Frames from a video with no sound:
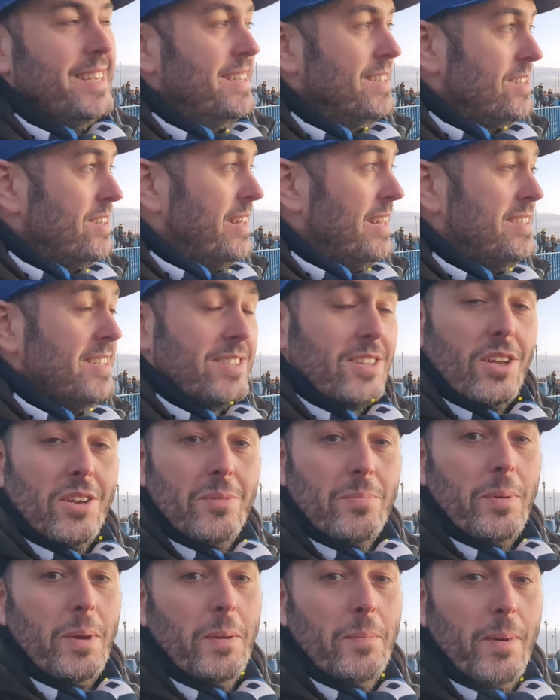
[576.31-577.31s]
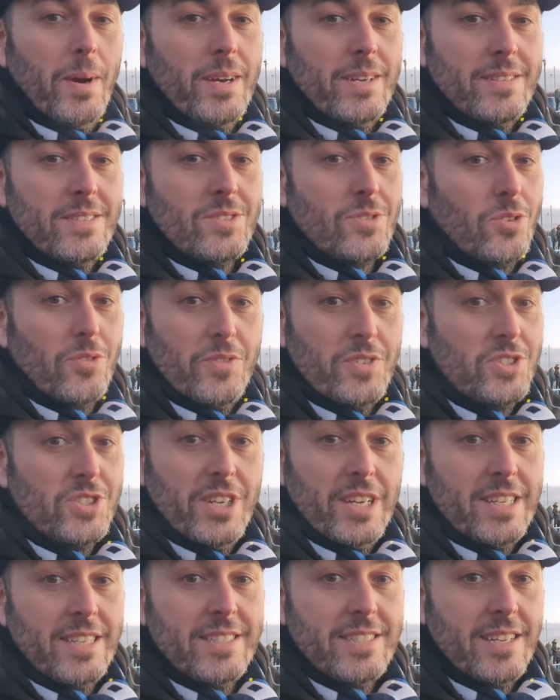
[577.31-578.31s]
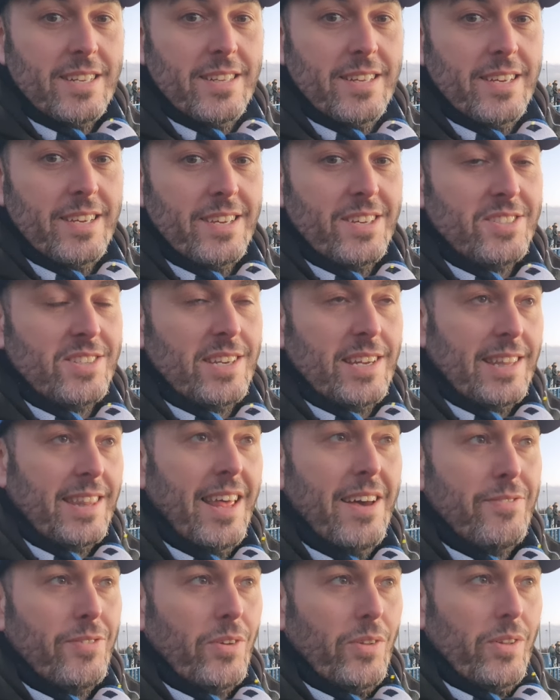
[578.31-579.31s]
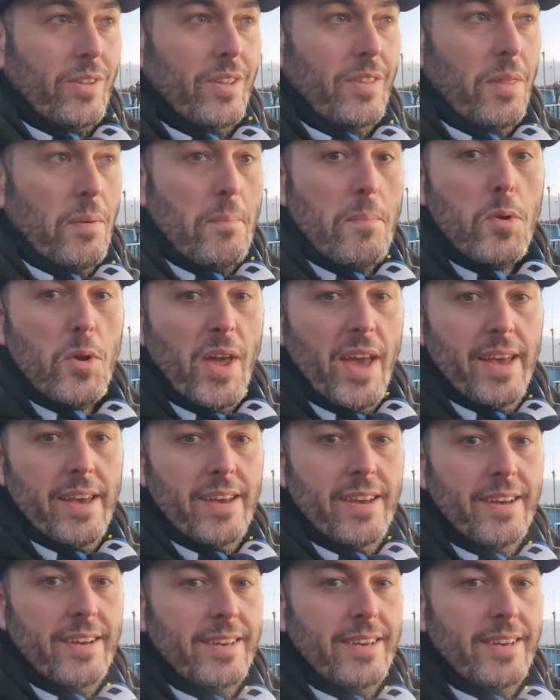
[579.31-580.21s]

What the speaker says: This is going to be my toughest challenge, I think, because of the level, the money.